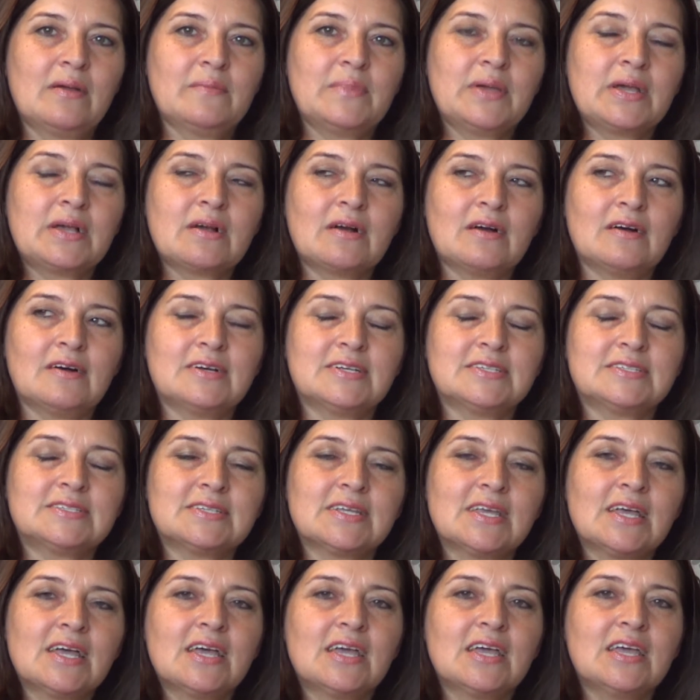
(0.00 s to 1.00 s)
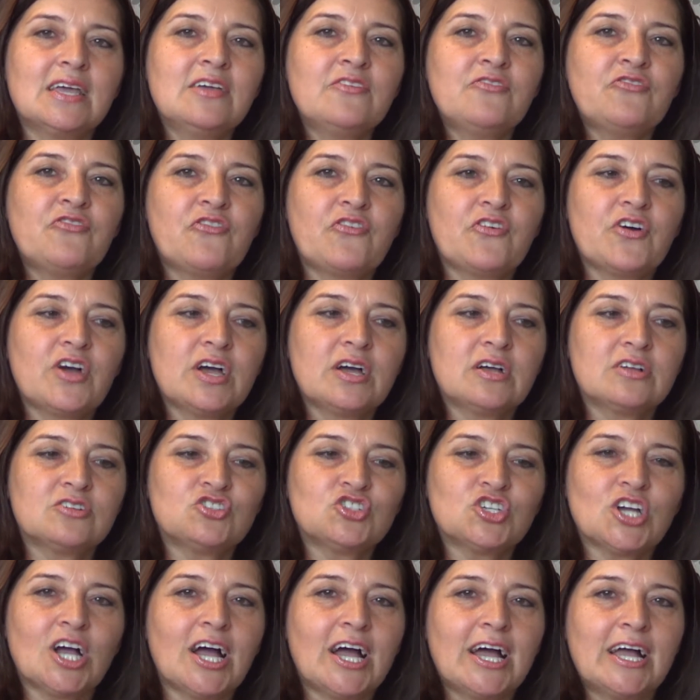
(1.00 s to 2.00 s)
because if
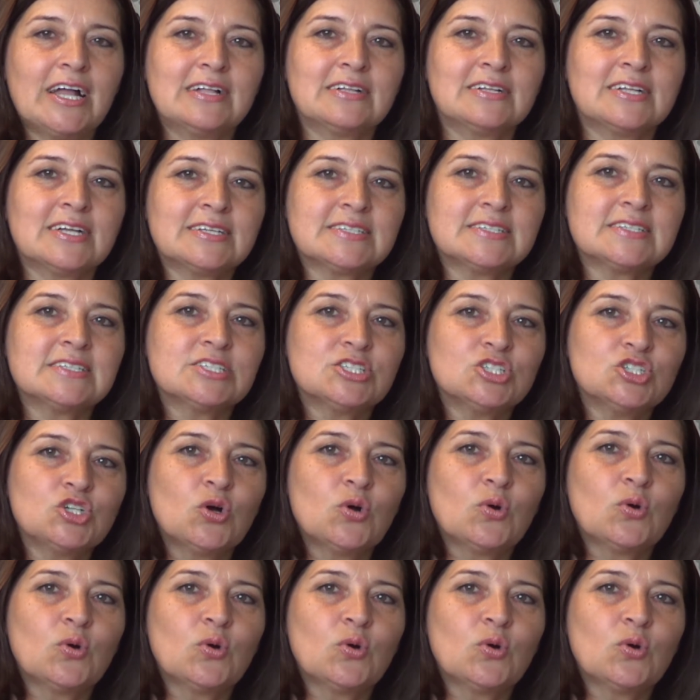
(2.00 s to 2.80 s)
child doesn't